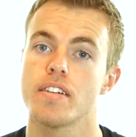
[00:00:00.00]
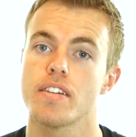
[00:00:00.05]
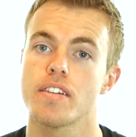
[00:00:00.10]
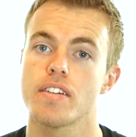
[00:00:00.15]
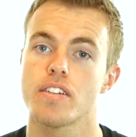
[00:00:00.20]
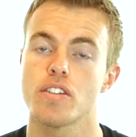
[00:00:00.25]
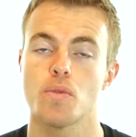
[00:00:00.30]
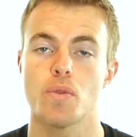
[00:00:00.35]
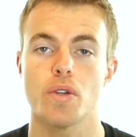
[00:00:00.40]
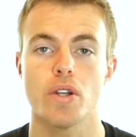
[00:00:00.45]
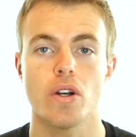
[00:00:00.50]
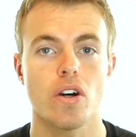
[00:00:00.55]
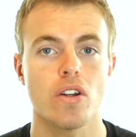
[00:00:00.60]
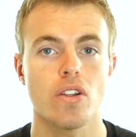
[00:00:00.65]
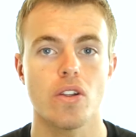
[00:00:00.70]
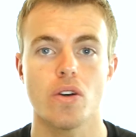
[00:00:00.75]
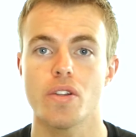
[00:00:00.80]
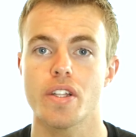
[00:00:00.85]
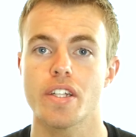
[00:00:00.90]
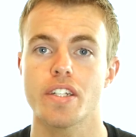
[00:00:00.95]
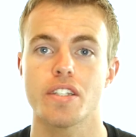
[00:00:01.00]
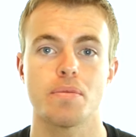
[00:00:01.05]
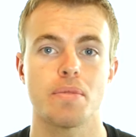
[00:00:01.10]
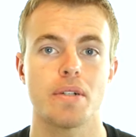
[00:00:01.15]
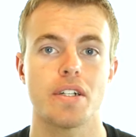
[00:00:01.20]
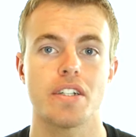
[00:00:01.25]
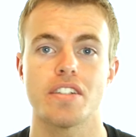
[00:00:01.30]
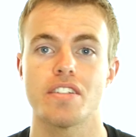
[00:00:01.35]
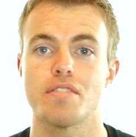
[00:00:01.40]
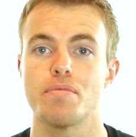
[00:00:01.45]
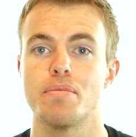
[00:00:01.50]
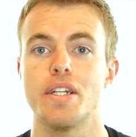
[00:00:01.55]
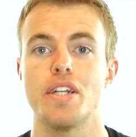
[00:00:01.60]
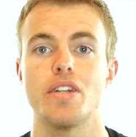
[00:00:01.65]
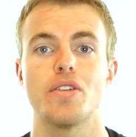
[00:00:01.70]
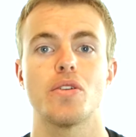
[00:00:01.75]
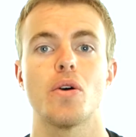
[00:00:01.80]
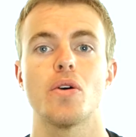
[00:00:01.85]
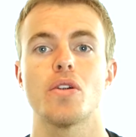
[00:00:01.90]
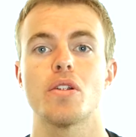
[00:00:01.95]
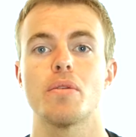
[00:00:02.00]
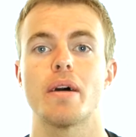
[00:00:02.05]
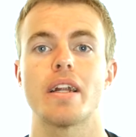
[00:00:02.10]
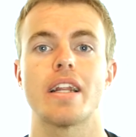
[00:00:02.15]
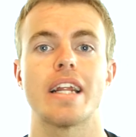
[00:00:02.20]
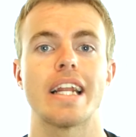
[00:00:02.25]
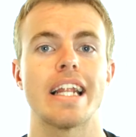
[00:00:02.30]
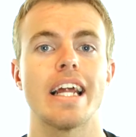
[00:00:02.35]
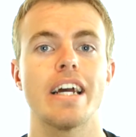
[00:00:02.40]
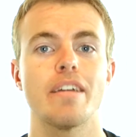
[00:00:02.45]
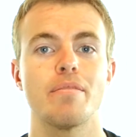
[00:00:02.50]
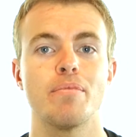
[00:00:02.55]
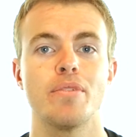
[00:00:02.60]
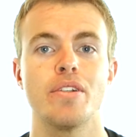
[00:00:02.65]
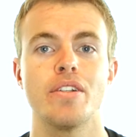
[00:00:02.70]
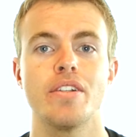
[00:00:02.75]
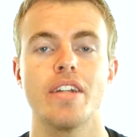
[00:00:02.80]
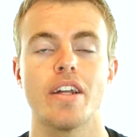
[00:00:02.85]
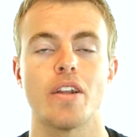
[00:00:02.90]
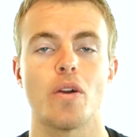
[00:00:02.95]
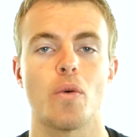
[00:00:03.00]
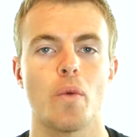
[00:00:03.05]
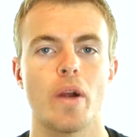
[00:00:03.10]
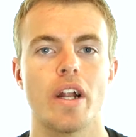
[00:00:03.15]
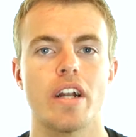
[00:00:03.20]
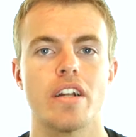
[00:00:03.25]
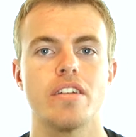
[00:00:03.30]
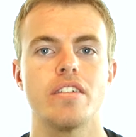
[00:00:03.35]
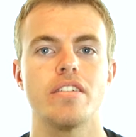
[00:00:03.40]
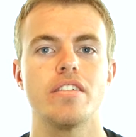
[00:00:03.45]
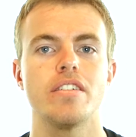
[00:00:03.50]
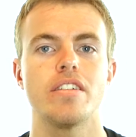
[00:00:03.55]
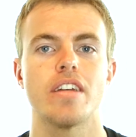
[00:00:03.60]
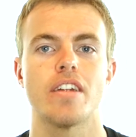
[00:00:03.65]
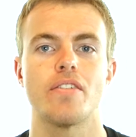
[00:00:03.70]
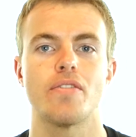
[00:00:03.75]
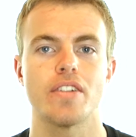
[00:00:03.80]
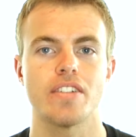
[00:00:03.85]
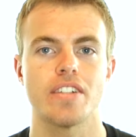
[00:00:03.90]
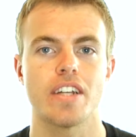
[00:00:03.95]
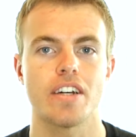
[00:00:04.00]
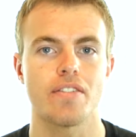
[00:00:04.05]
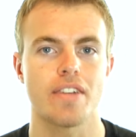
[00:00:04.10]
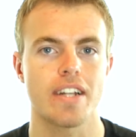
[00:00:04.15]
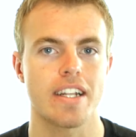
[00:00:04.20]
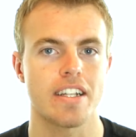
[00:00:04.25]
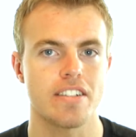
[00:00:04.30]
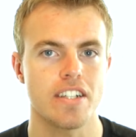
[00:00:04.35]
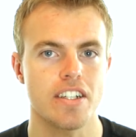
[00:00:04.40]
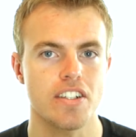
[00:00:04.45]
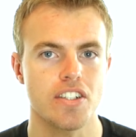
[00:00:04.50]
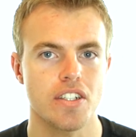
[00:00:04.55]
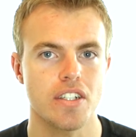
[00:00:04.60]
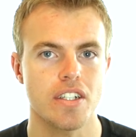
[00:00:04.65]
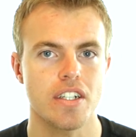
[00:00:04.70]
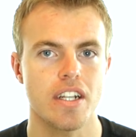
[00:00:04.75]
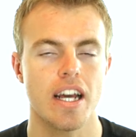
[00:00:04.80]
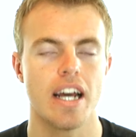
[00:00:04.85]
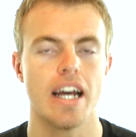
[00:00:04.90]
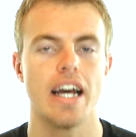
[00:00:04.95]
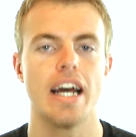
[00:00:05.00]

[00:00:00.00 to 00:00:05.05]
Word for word: because we all know the experience of being told about enlightenment and awareness and self-realization,